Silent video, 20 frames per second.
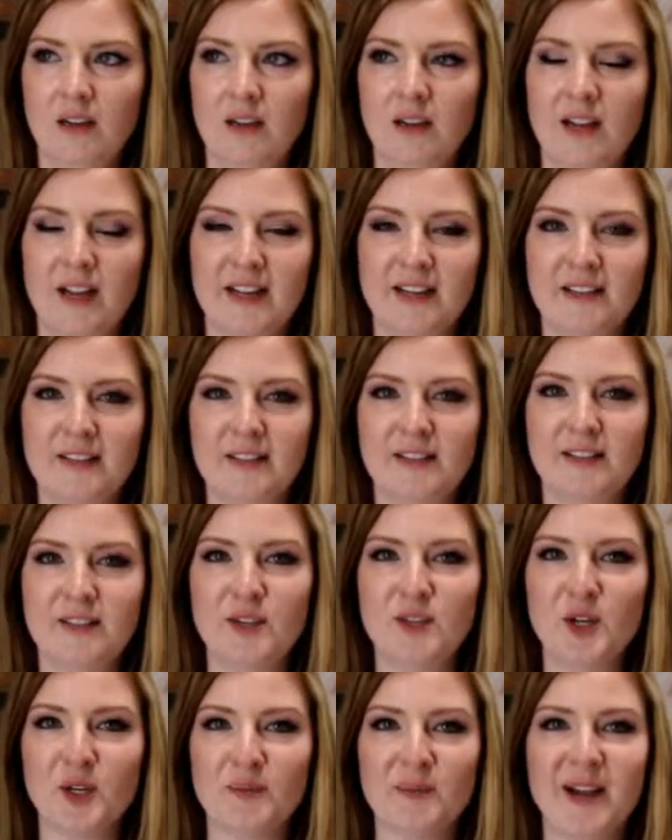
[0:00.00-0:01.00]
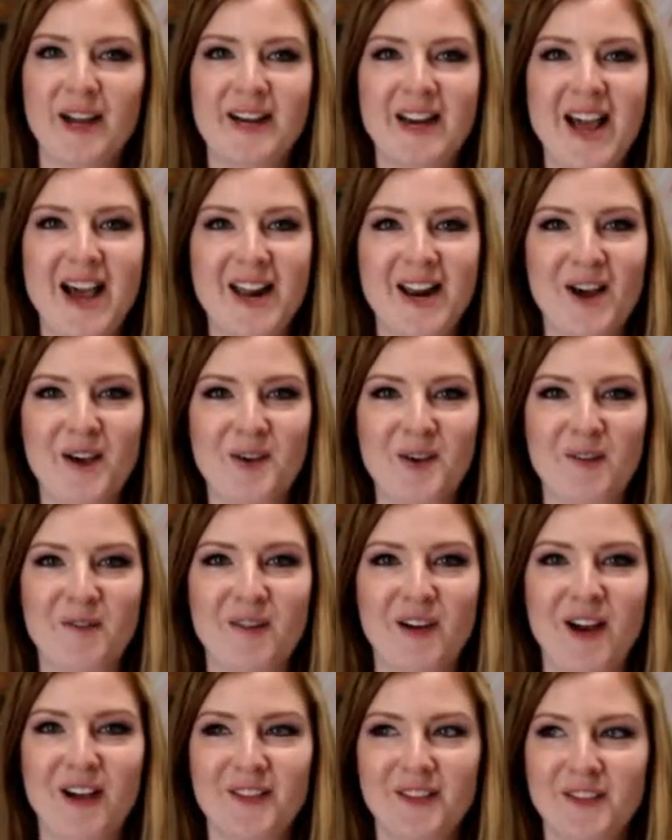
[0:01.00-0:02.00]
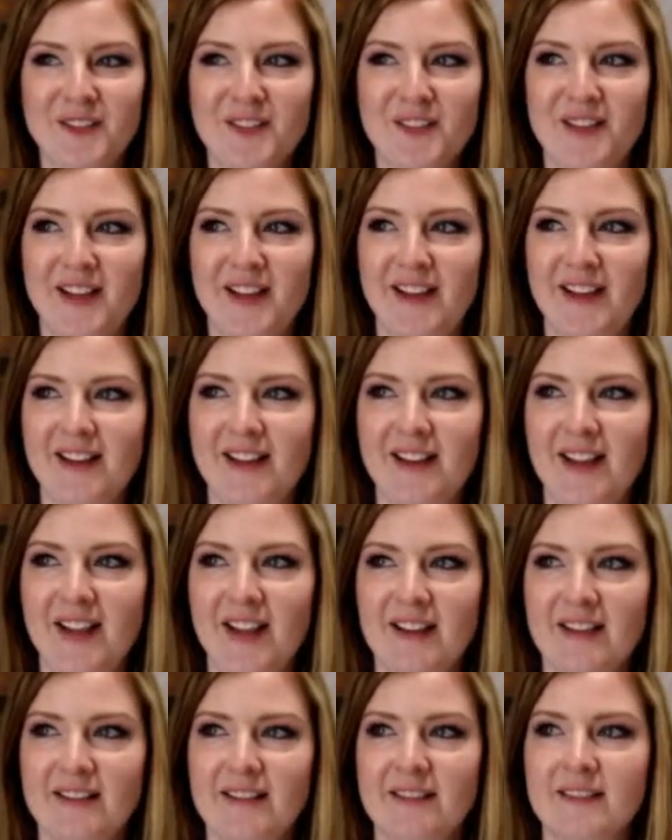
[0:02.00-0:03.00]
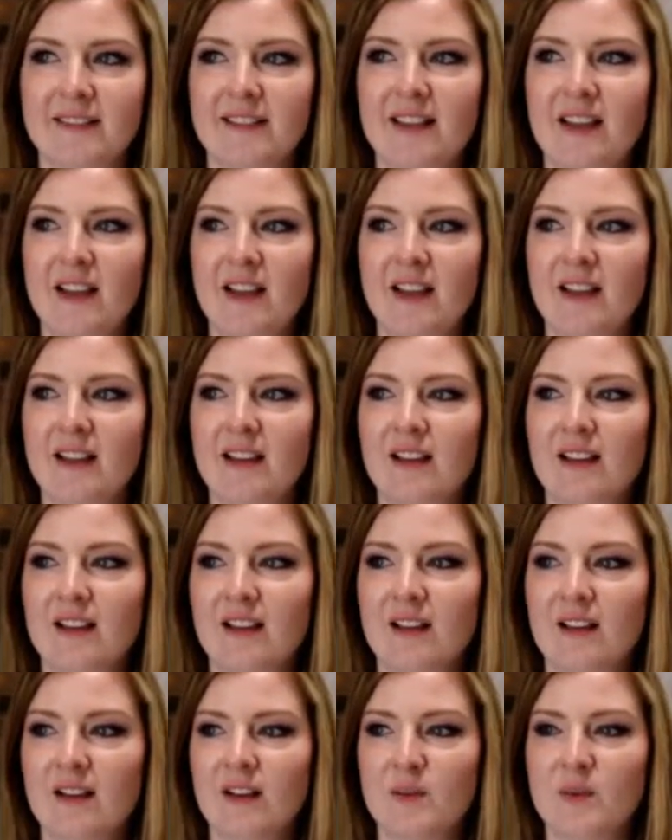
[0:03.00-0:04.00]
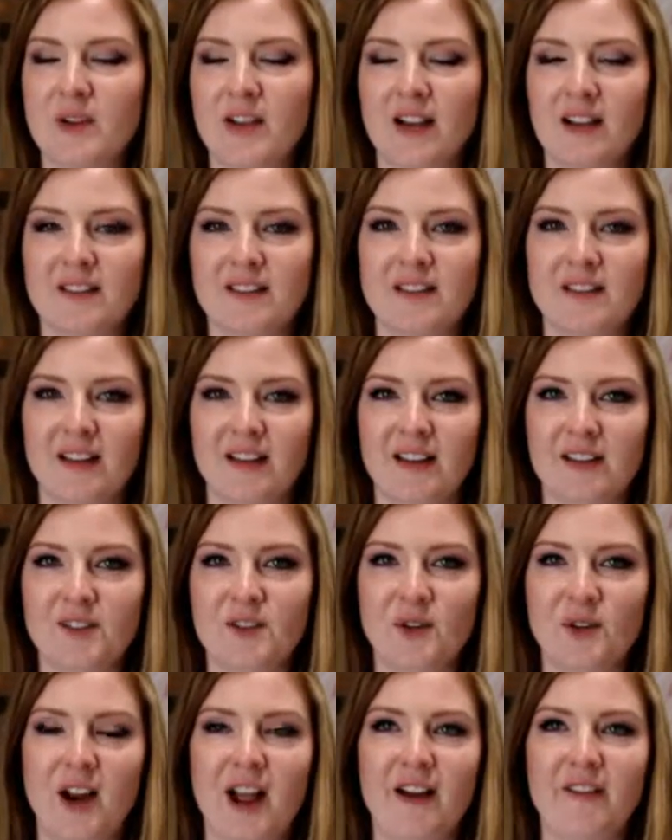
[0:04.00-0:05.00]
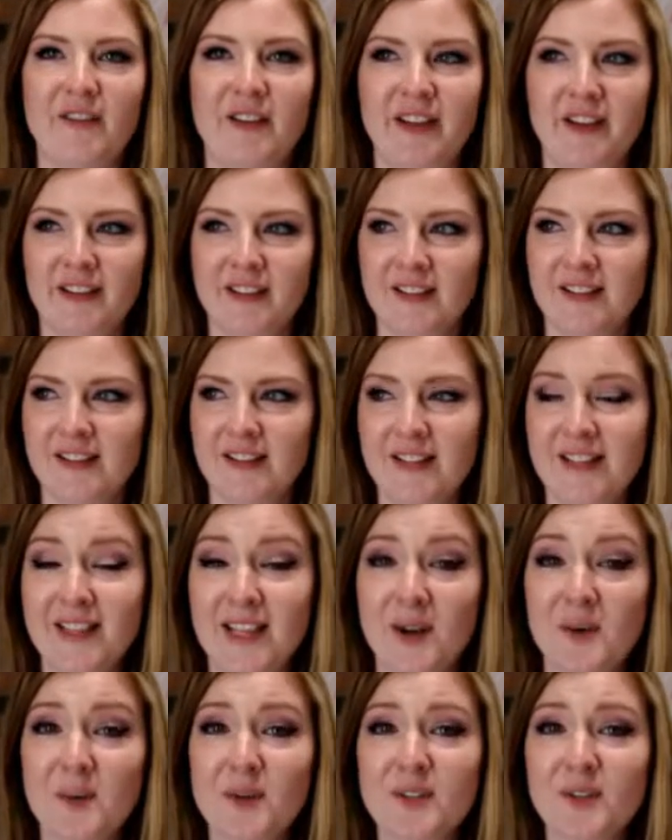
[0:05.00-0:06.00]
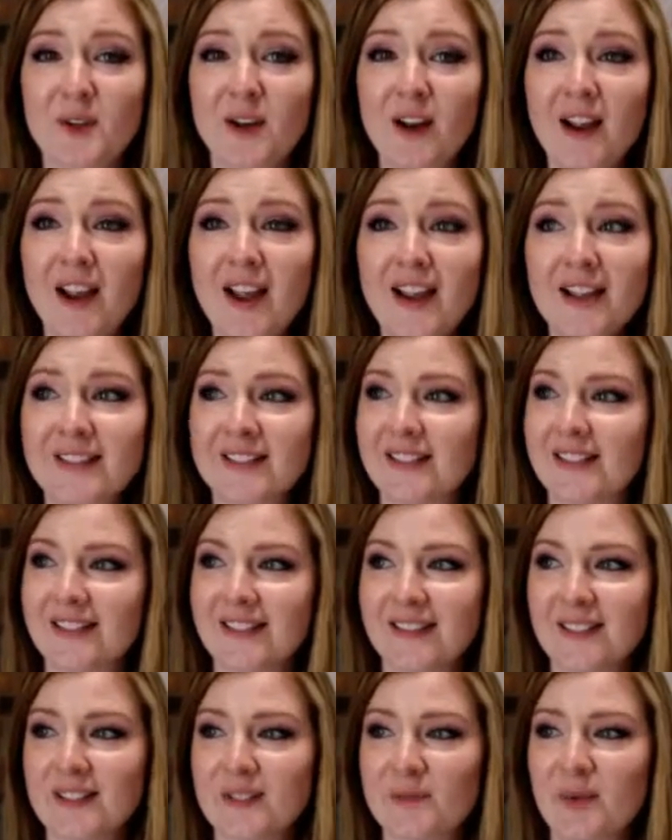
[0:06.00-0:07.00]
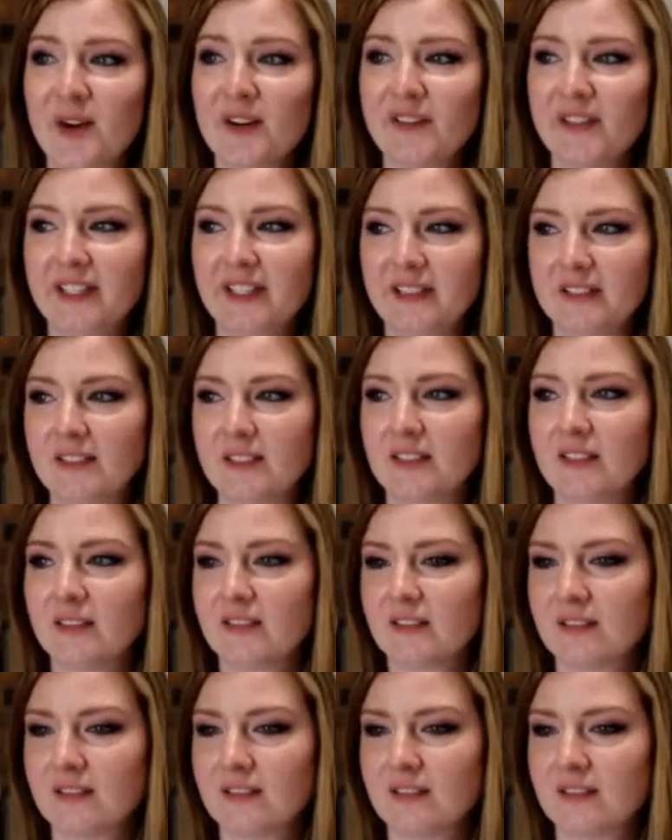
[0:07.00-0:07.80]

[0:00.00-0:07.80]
I took my dad out on Father's Day, and we got stuck in traffic, and that was great. It was perfect.